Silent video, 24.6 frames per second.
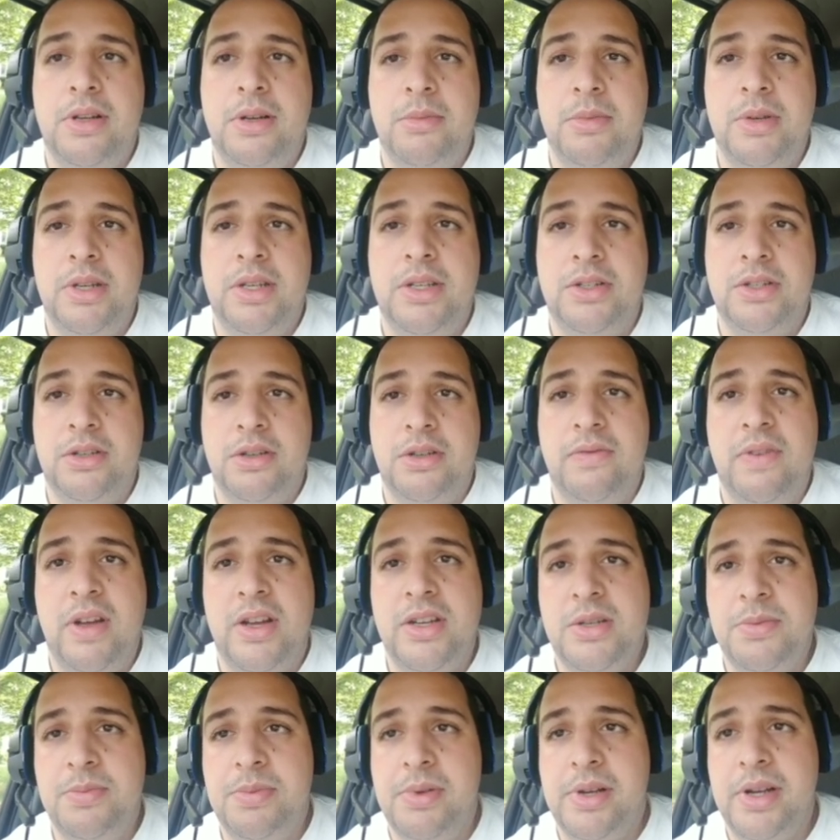I mean, he's a good
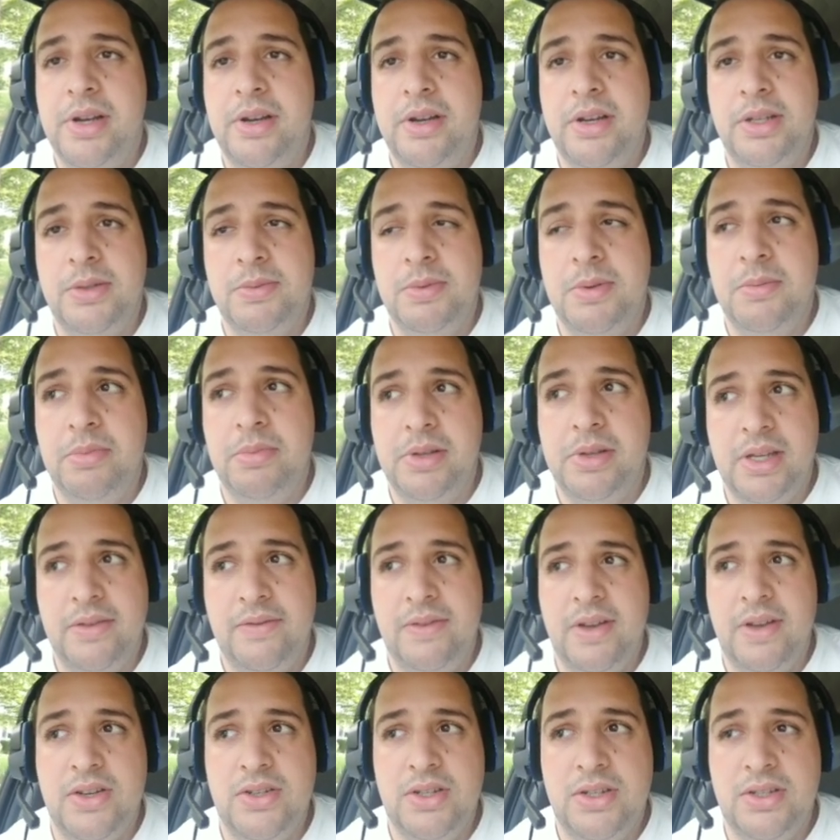veggie player. He's been
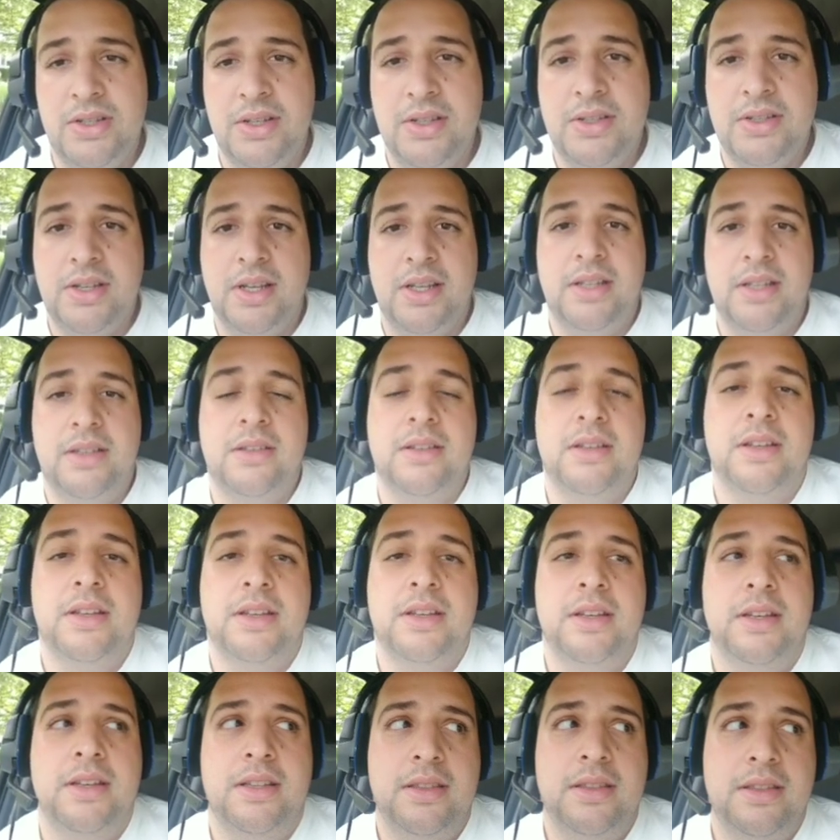playing veggie since like
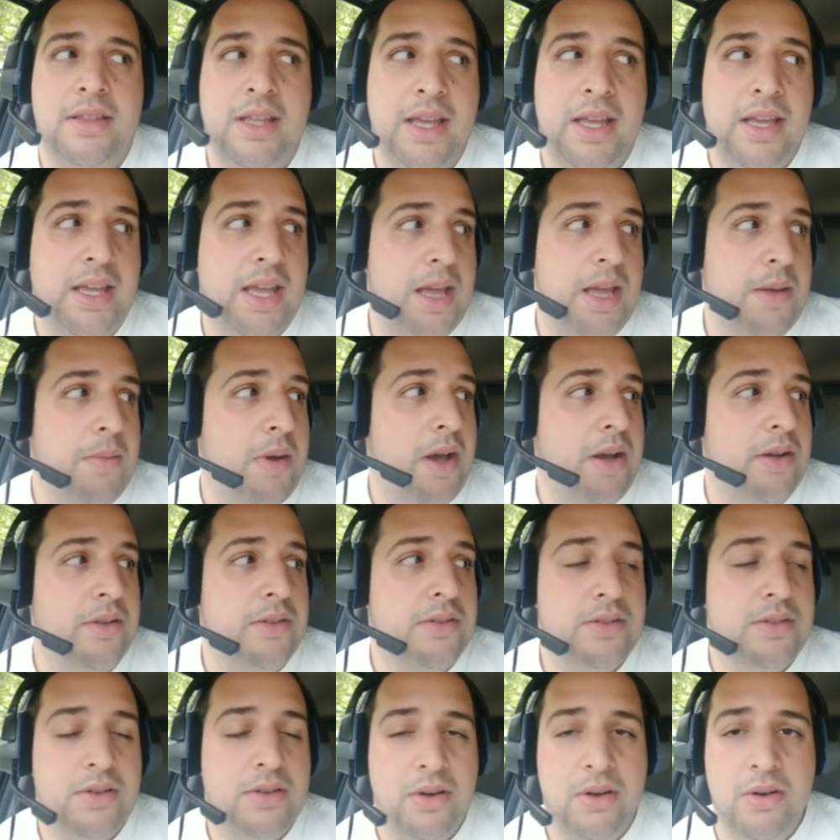they came
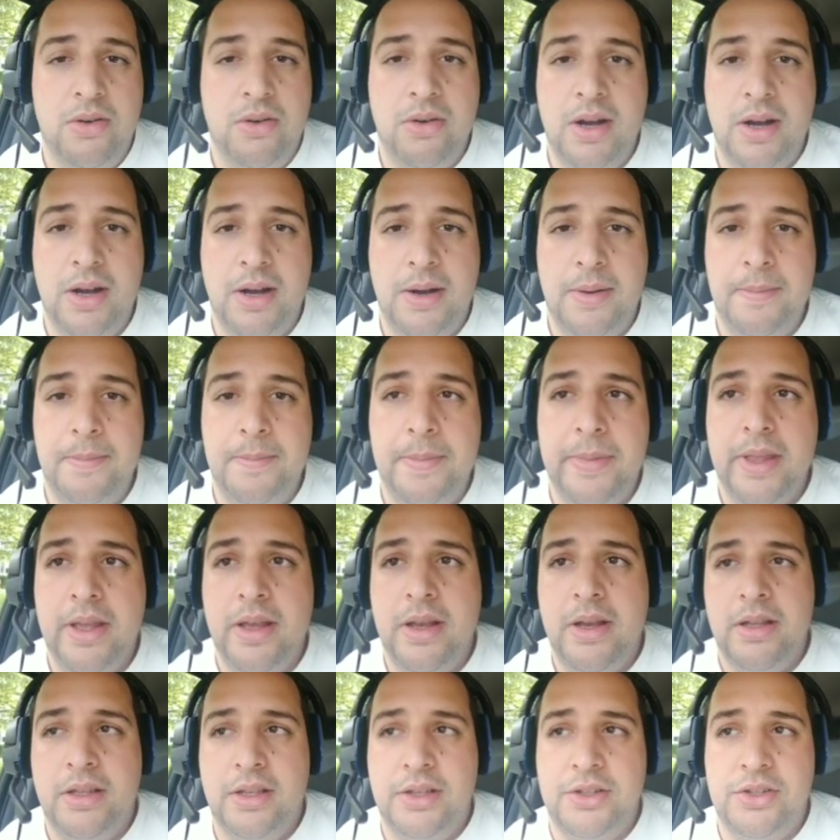out. So
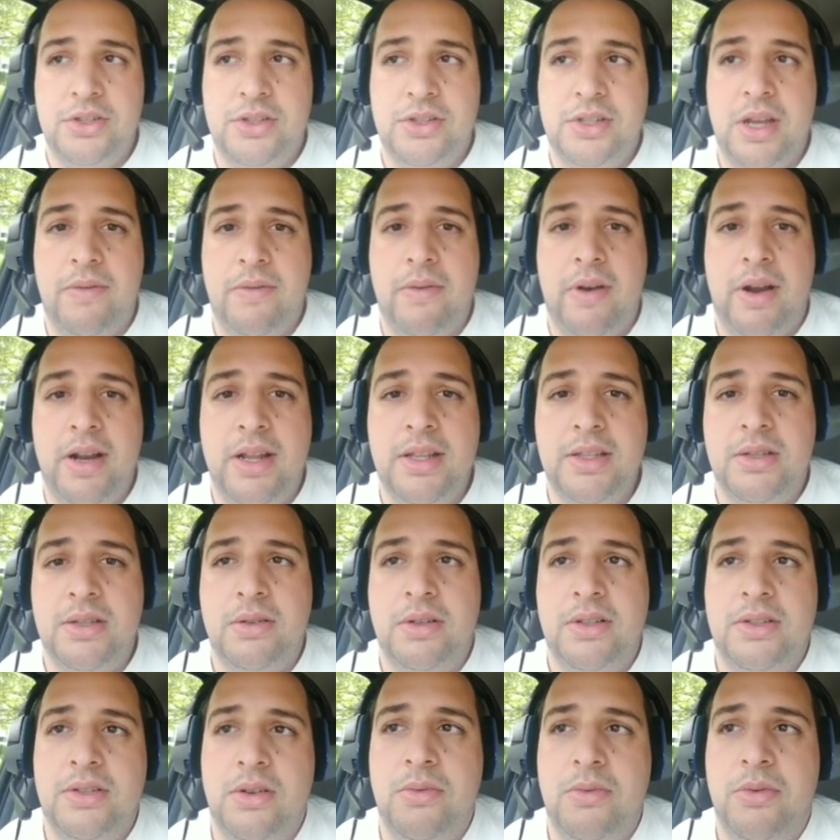let's just get right
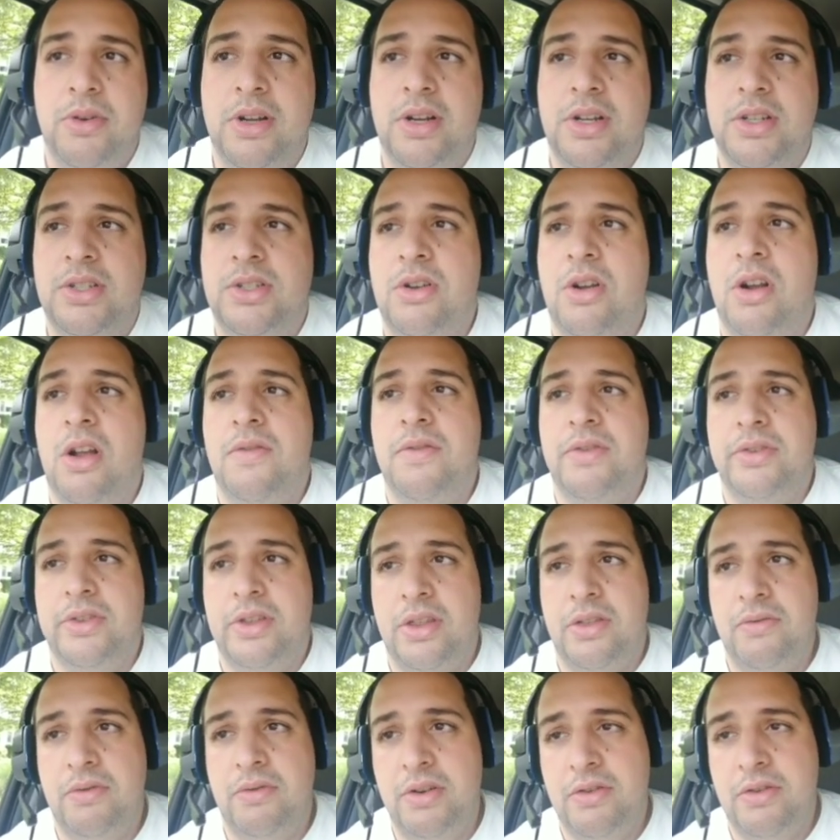into it. So we're going to start off with
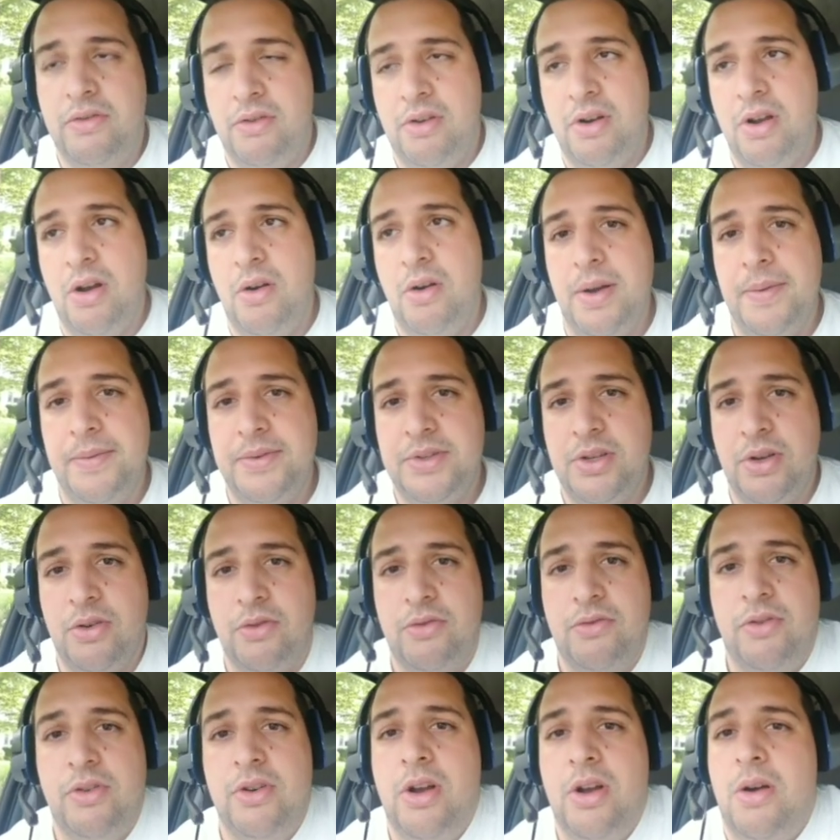the 3 Chronoa. So
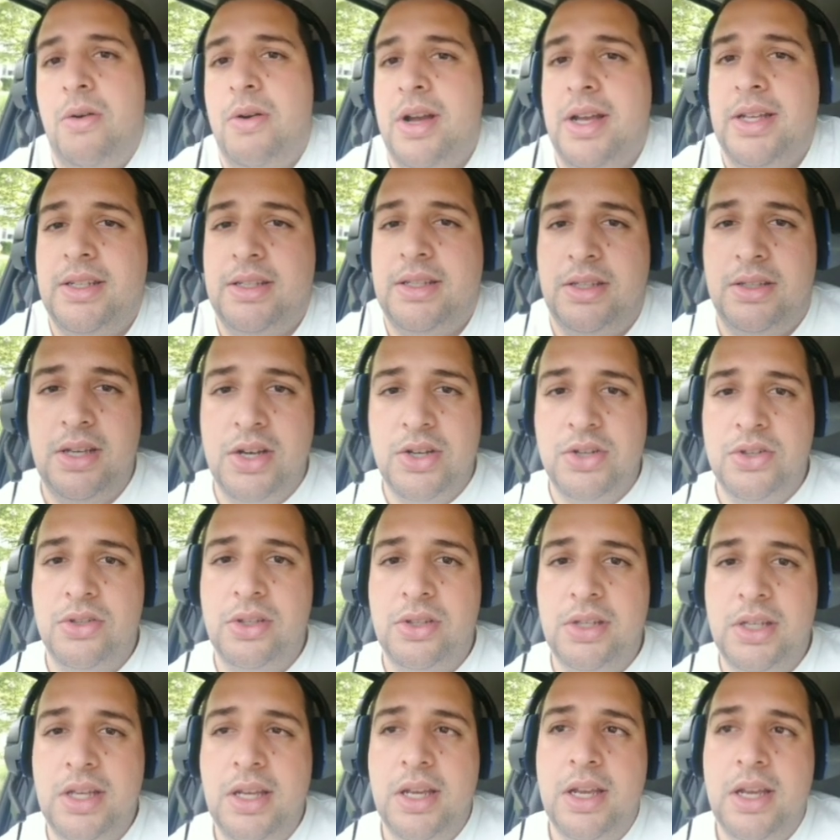Chronoa is
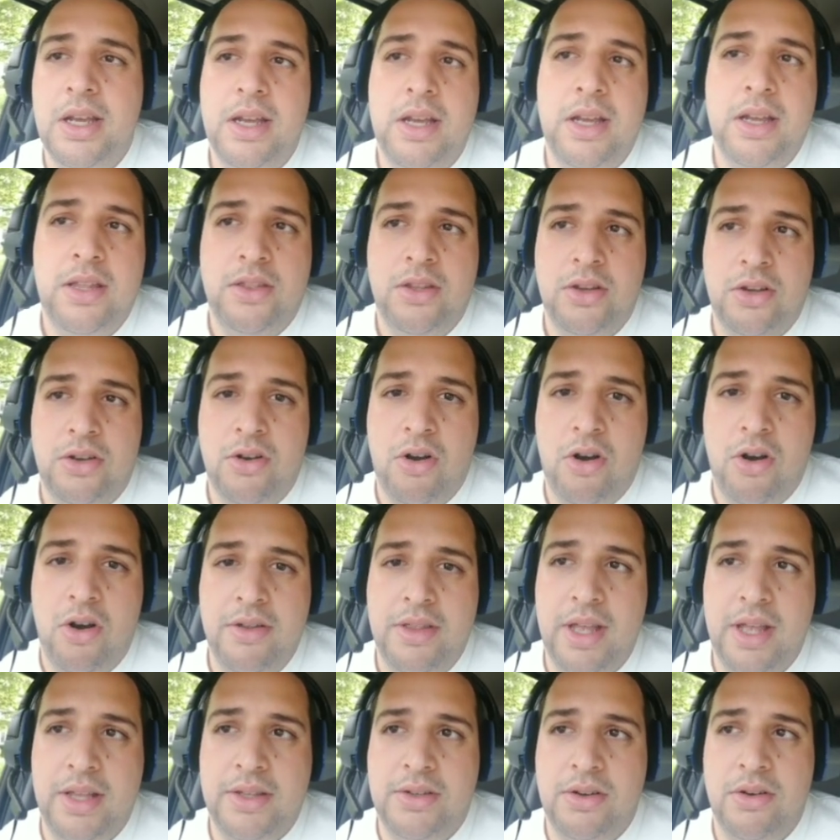essentially the
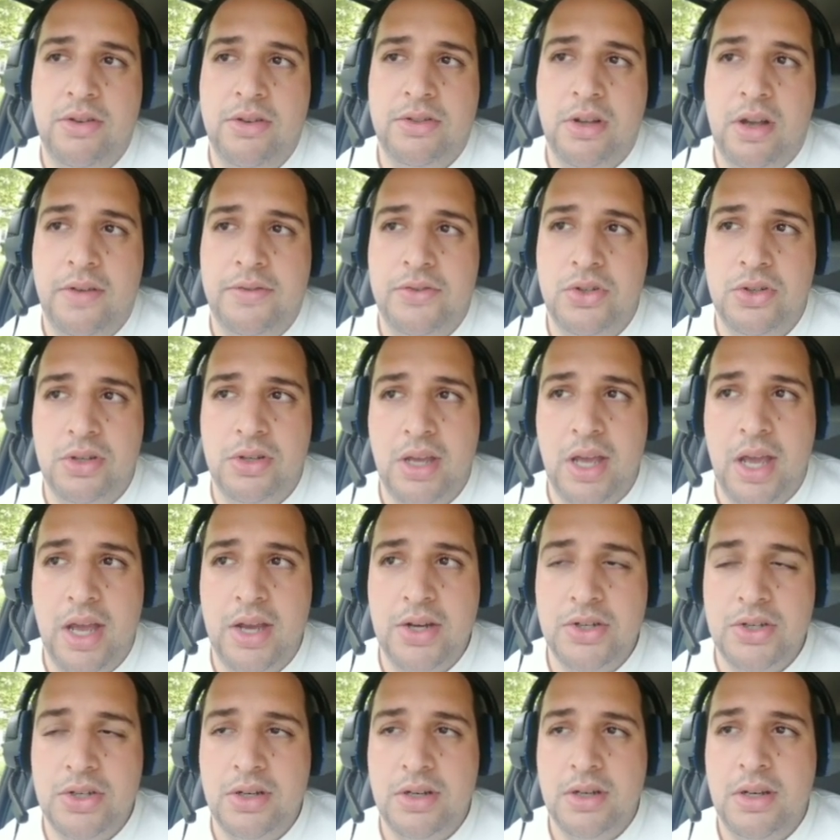card that turns off
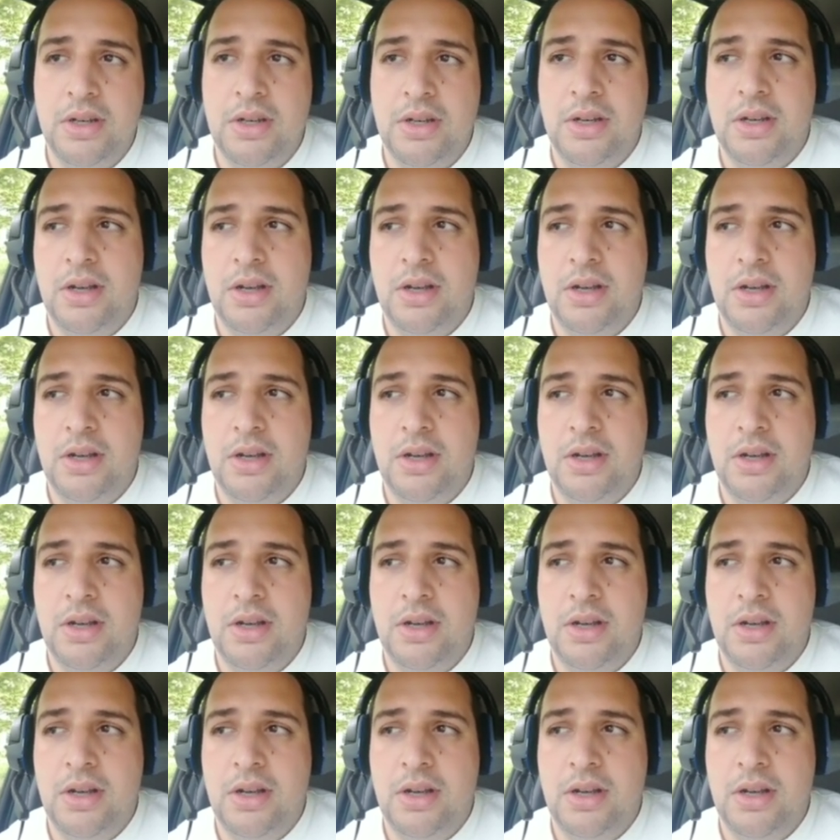Shigesh.